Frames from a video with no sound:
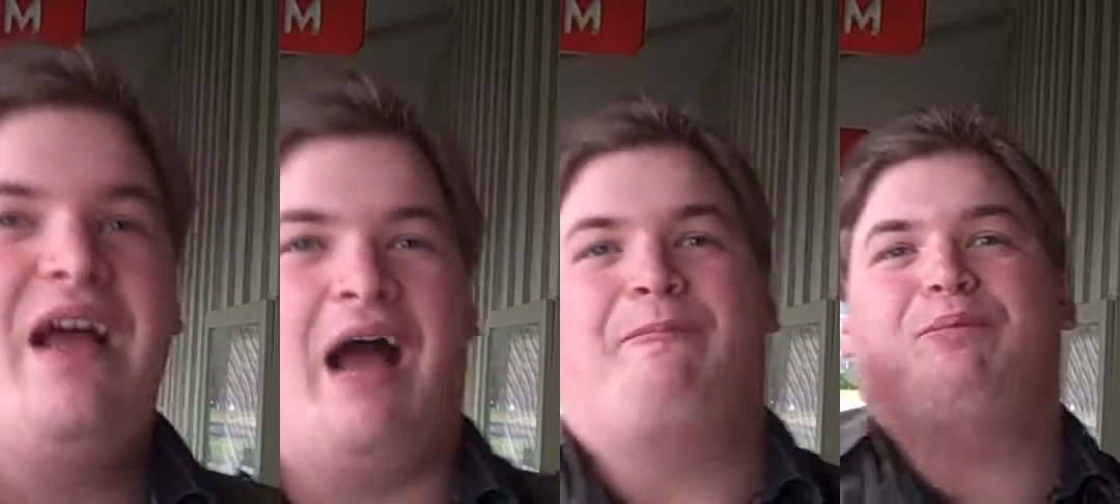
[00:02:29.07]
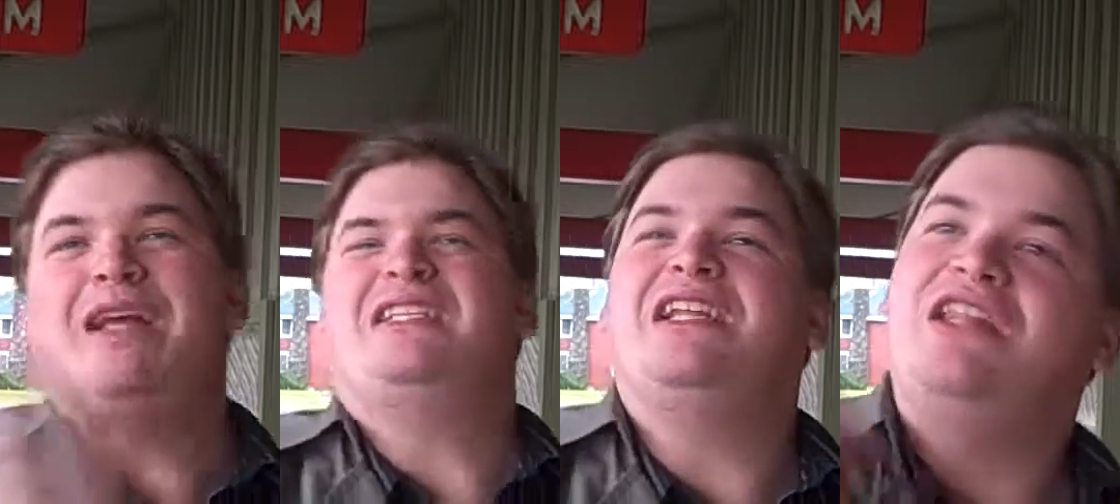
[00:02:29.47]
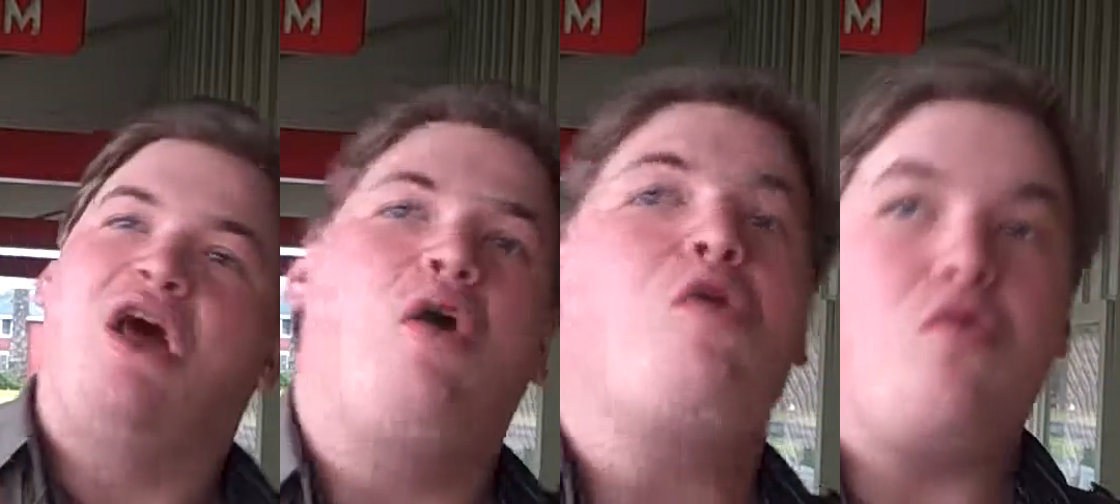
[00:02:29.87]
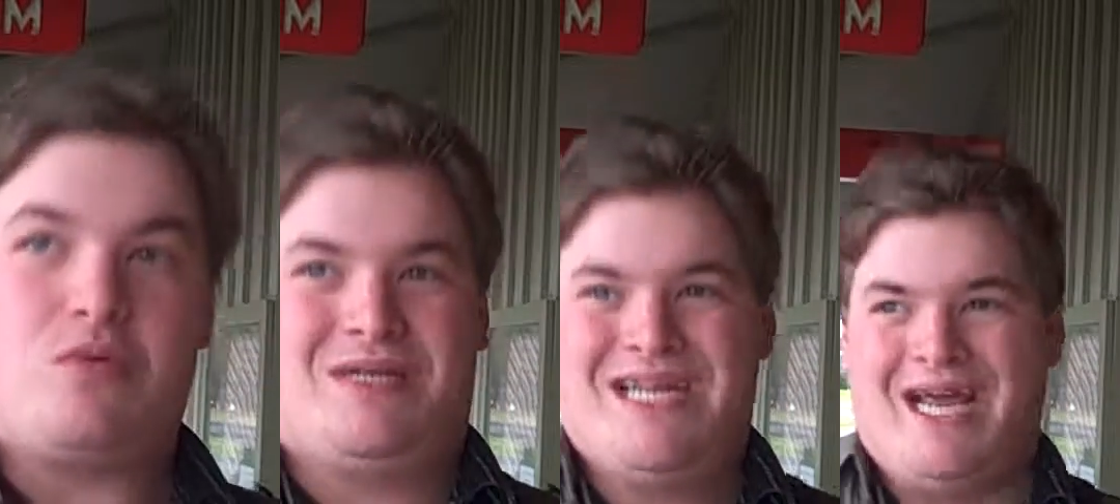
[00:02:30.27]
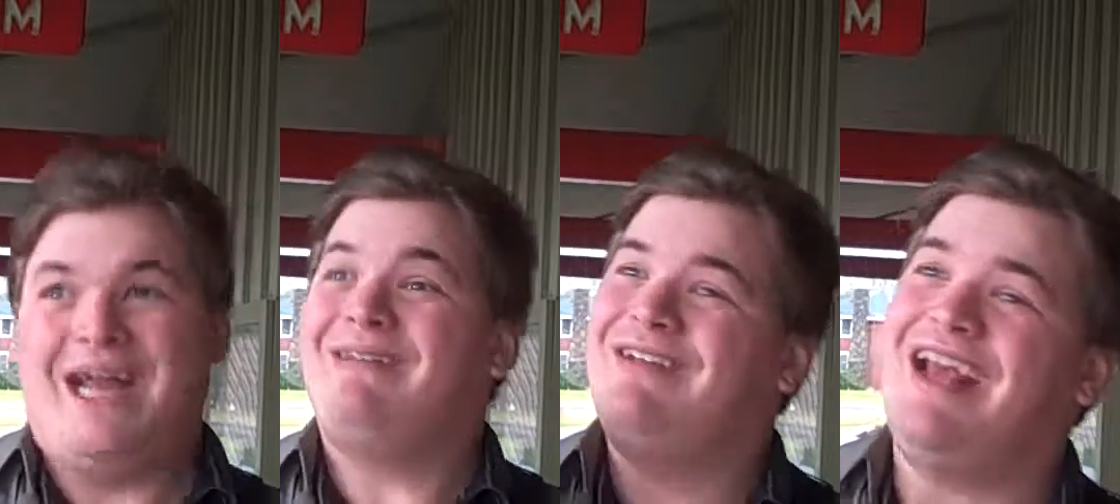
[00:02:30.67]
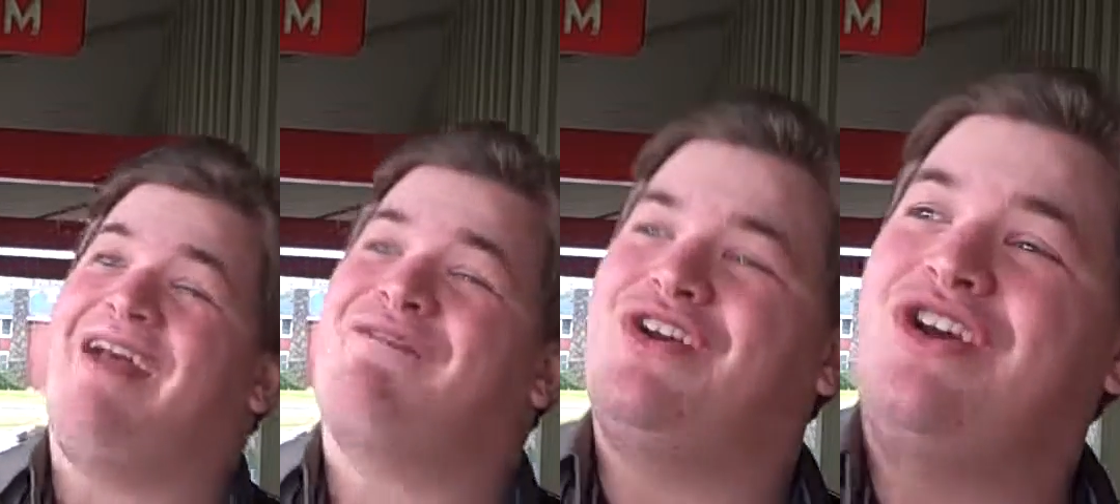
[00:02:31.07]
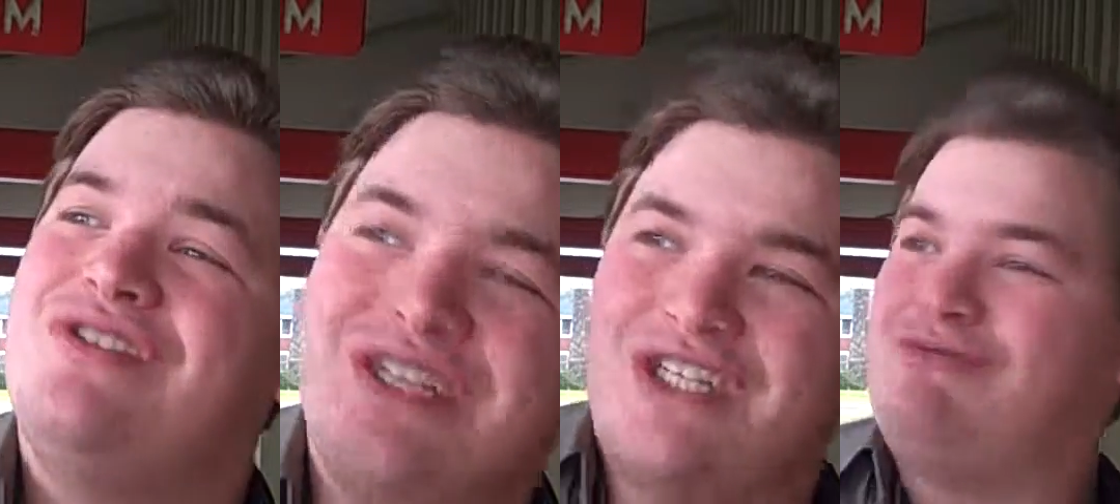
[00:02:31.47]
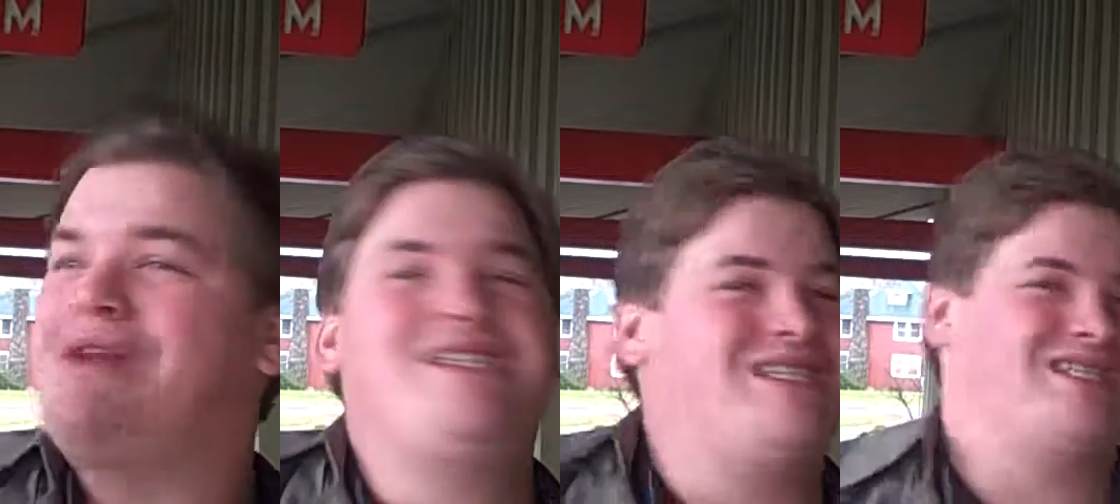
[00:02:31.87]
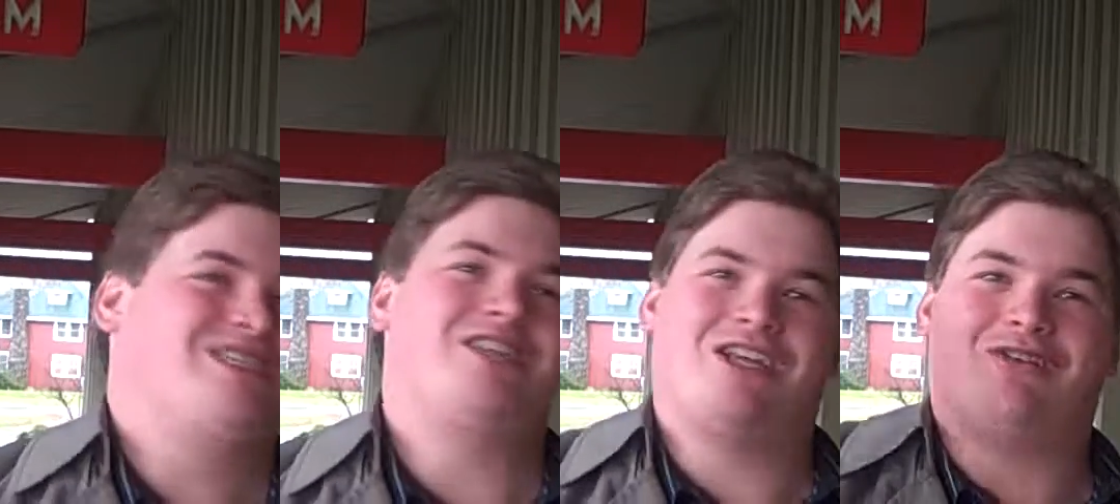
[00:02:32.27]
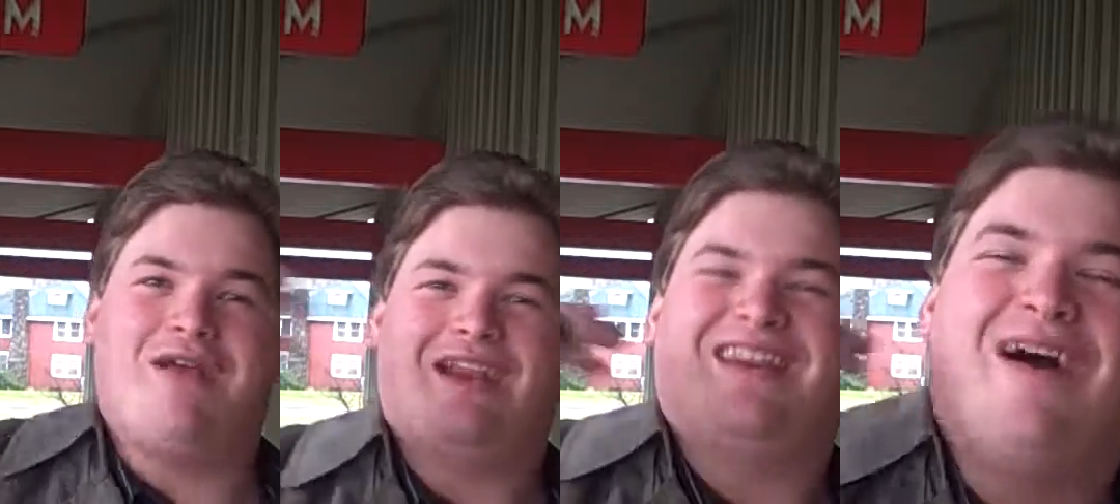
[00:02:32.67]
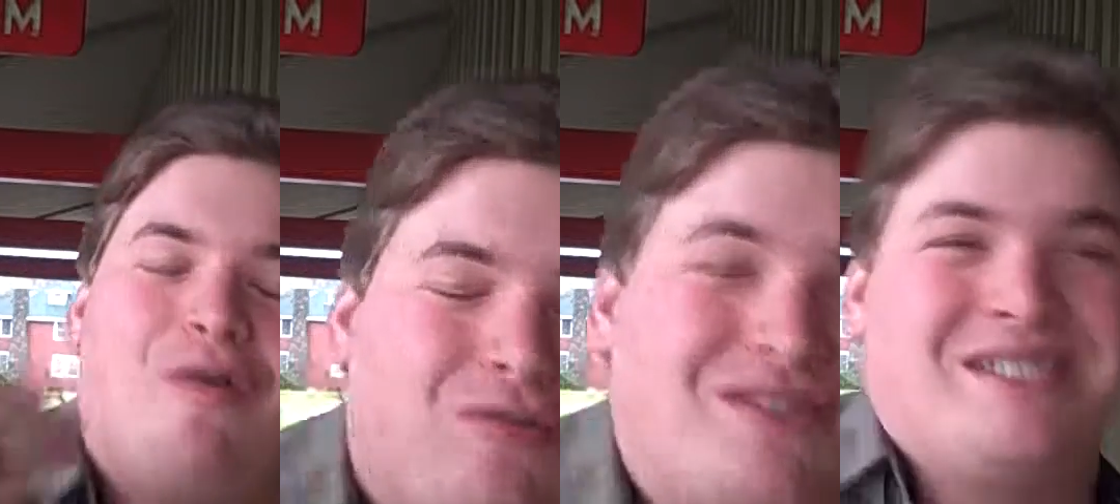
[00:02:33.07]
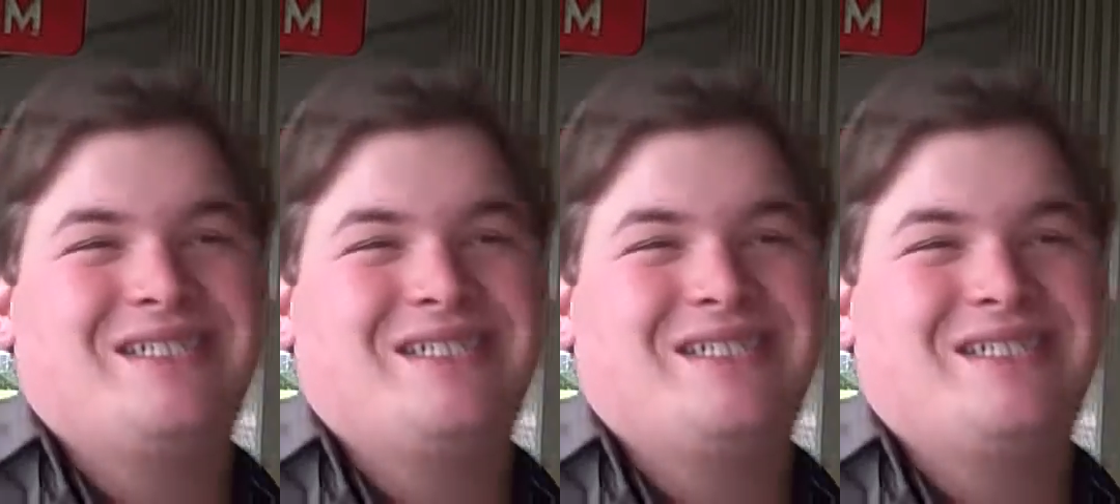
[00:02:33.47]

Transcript: I praise the Lord and give goodness gracious to the great Lord.